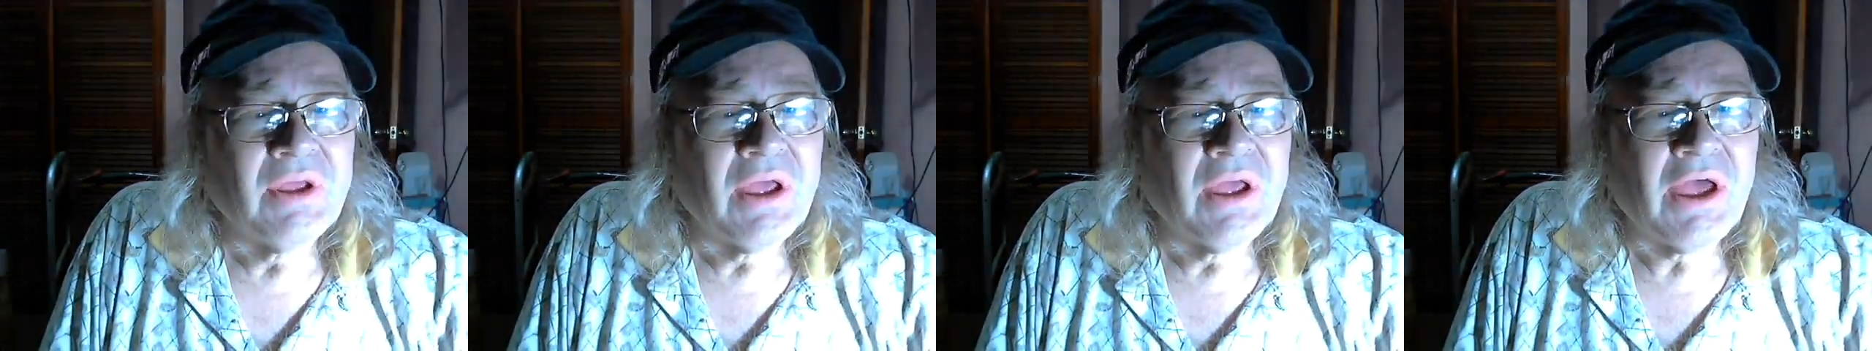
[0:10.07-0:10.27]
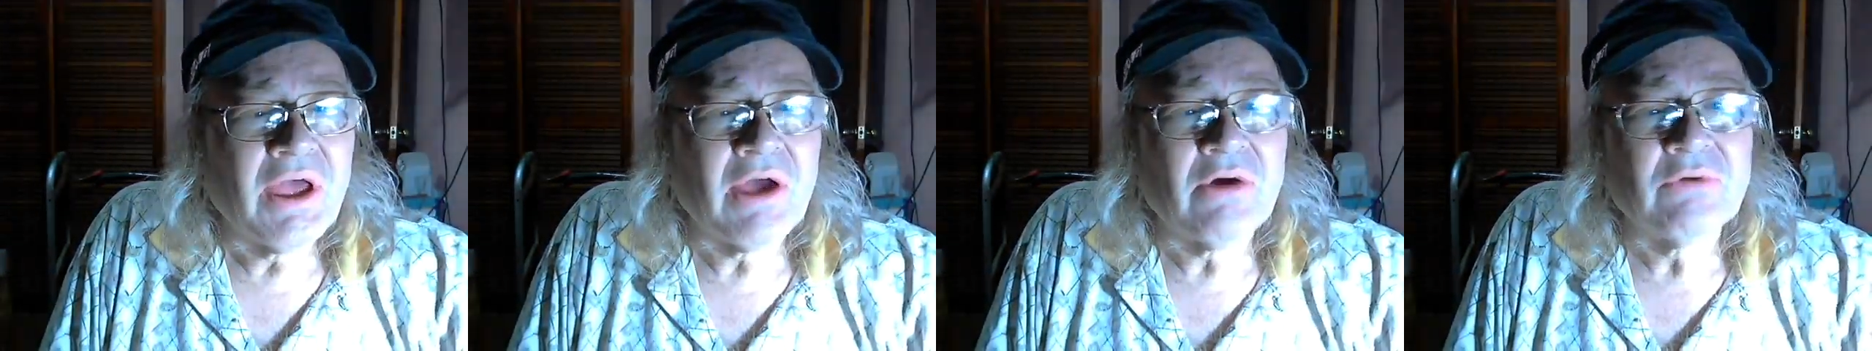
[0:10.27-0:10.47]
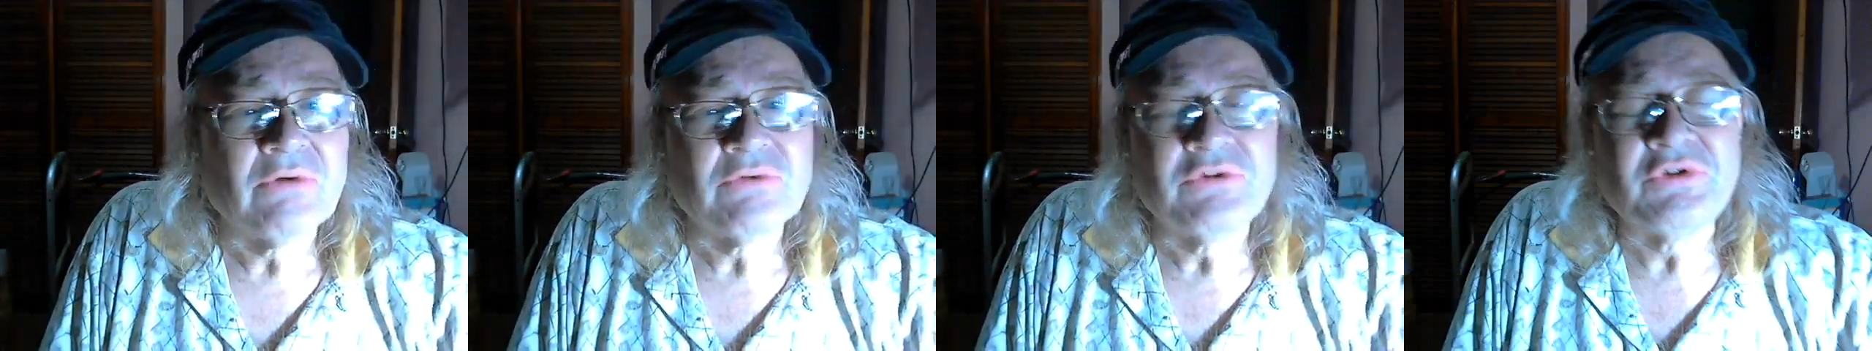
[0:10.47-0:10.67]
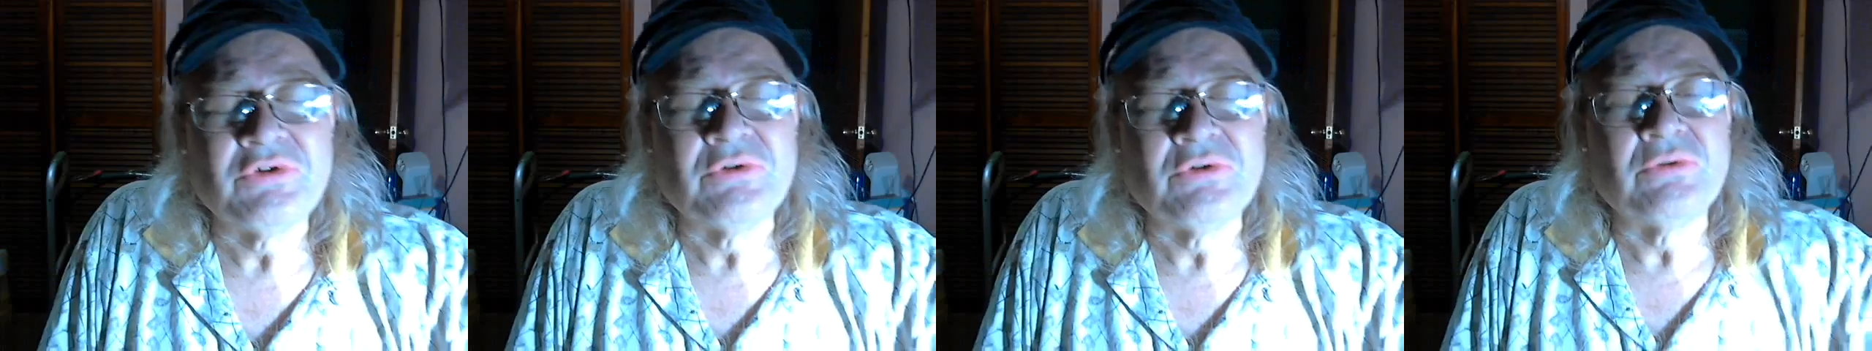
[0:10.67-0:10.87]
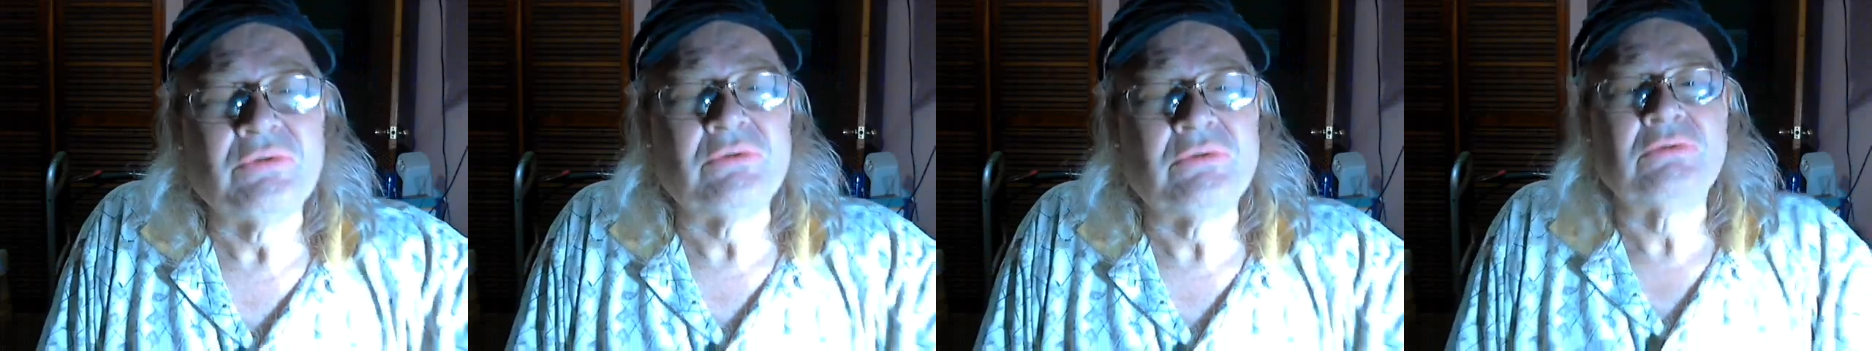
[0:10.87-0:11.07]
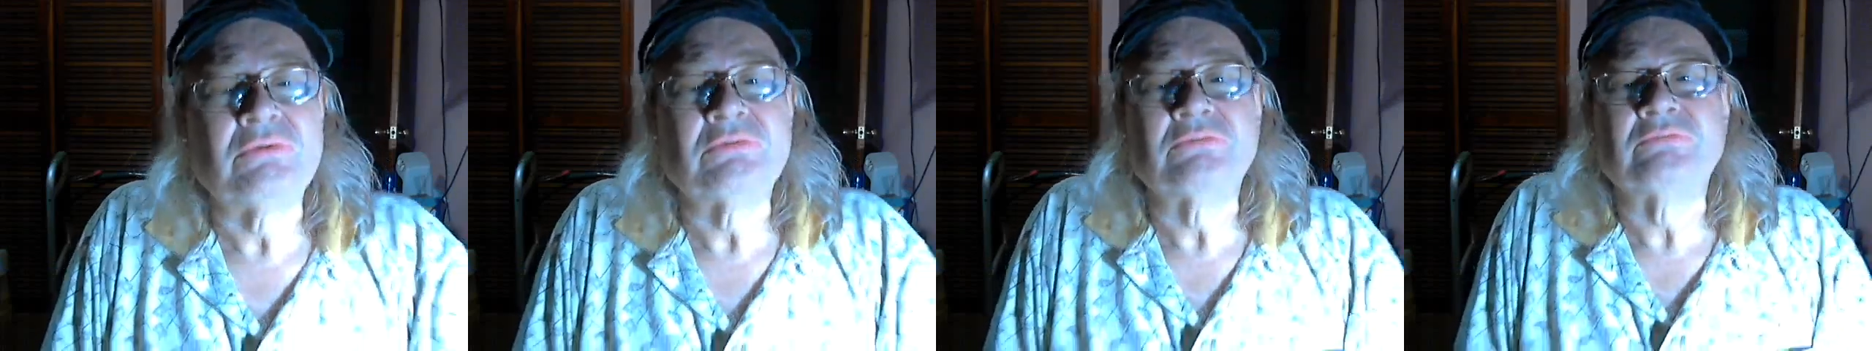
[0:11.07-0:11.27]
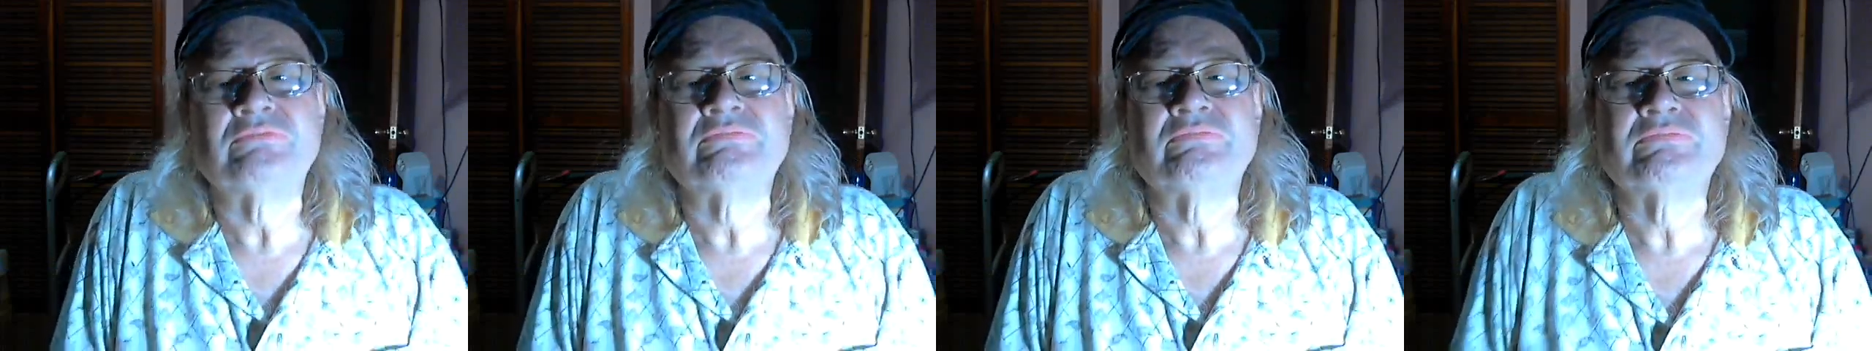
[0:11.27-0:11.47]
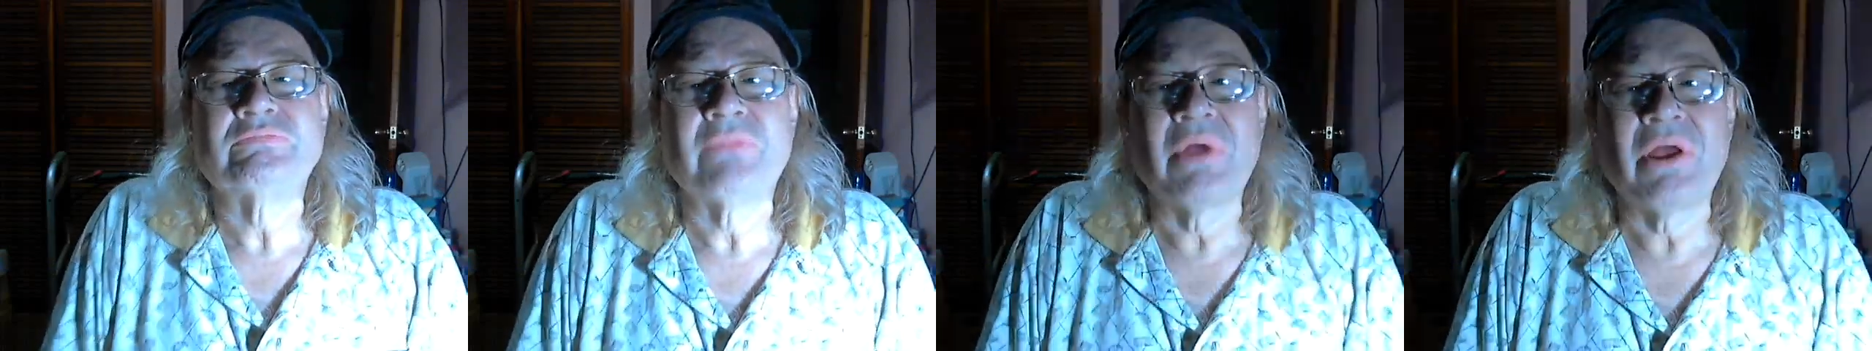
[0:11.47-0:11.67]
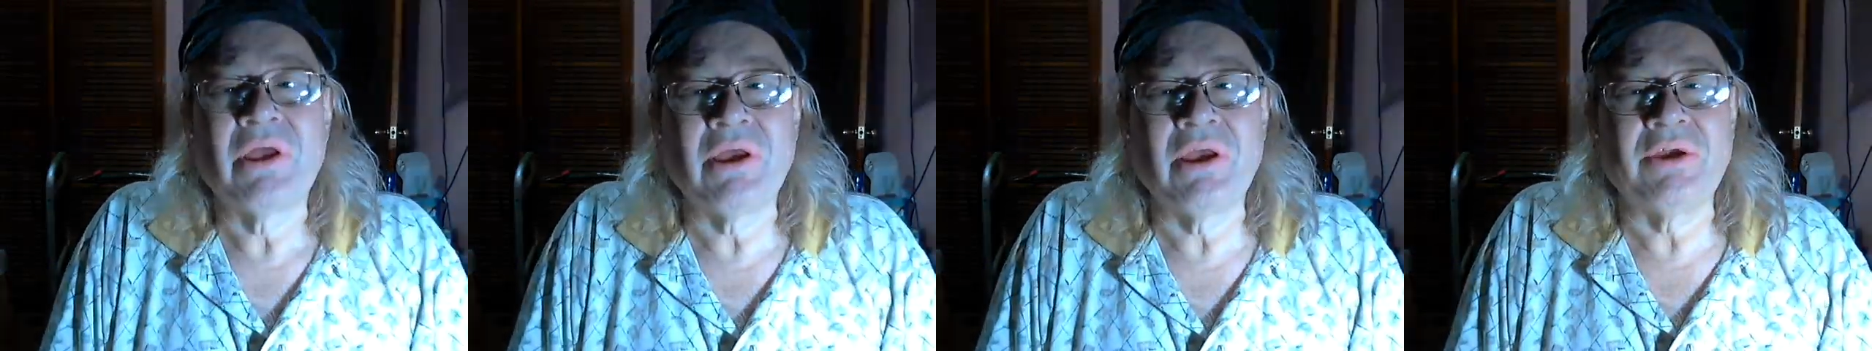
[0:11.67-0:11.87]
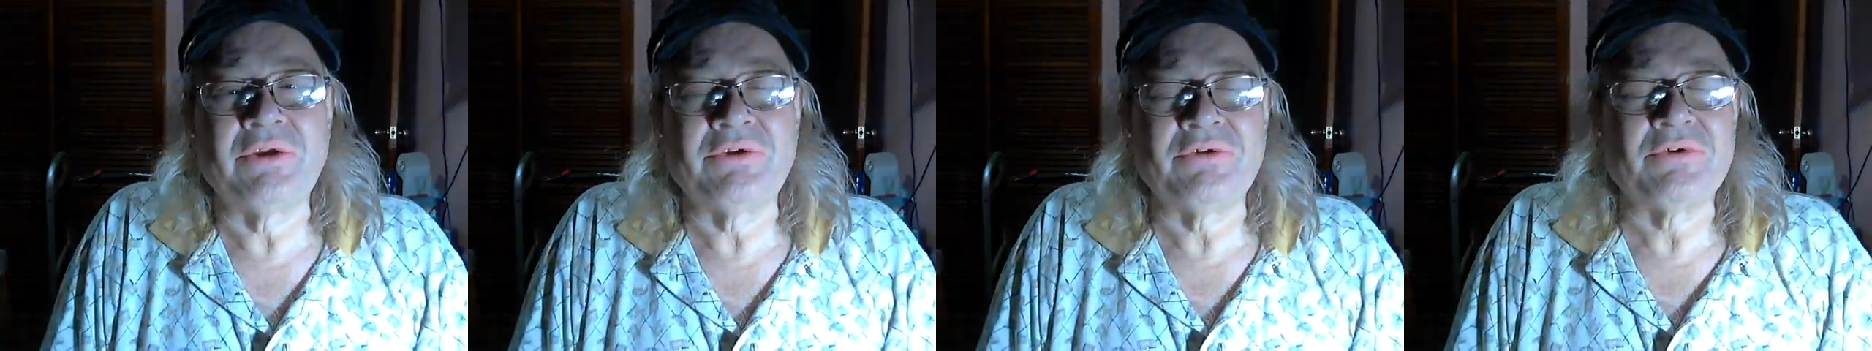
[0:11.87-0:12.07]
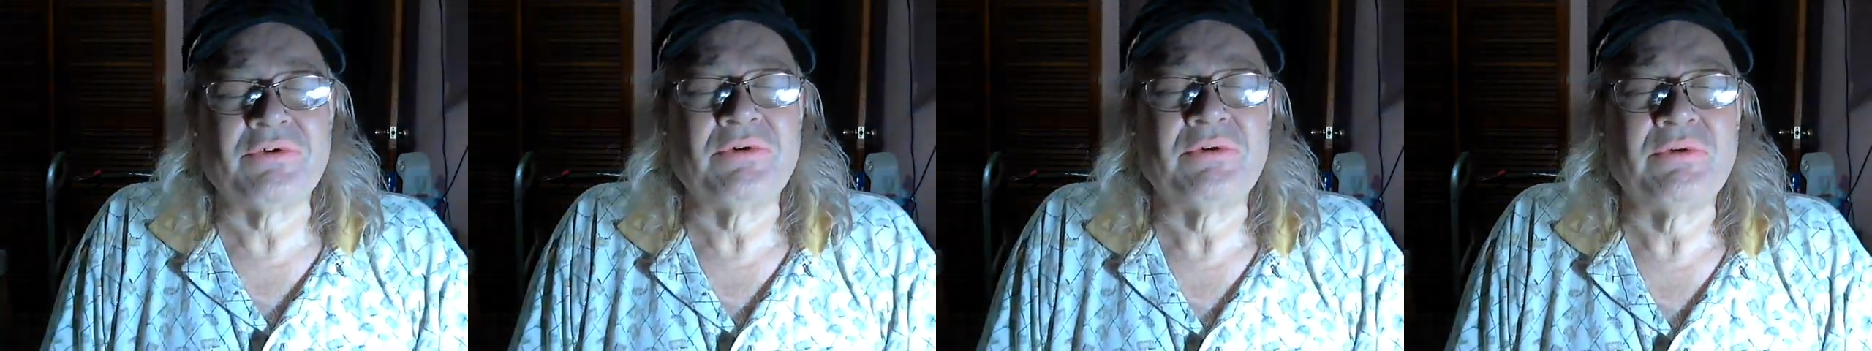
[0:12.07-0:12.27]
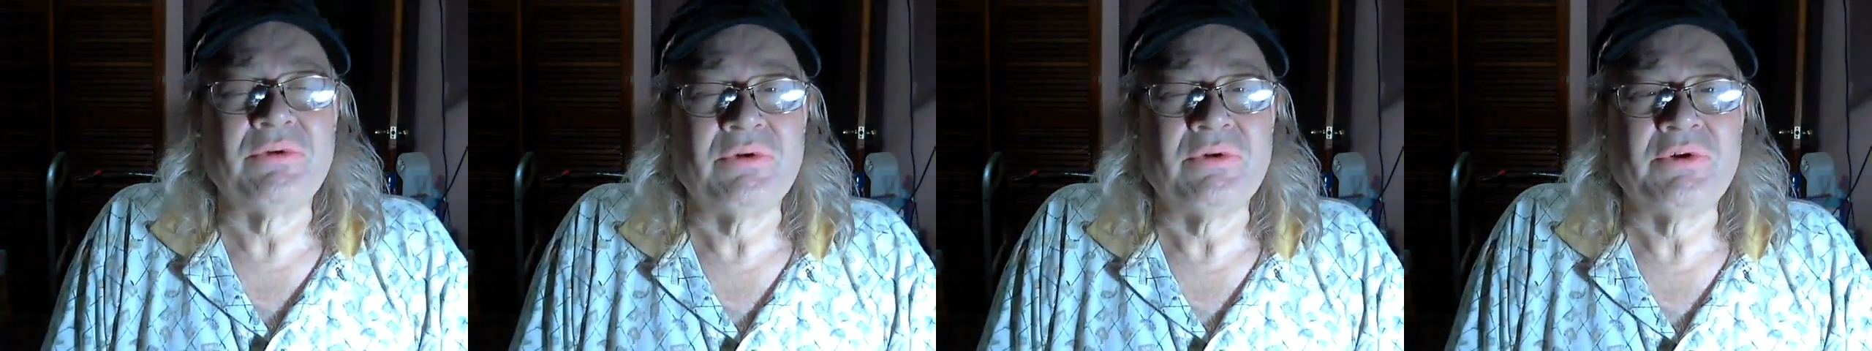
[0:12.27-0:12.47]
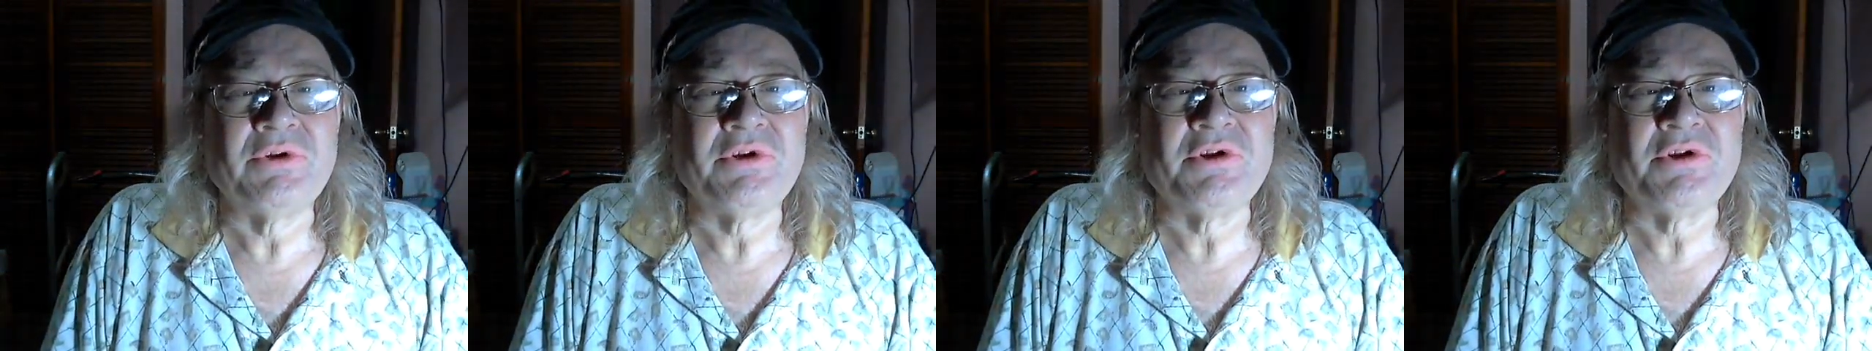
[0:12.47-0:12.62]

how to handle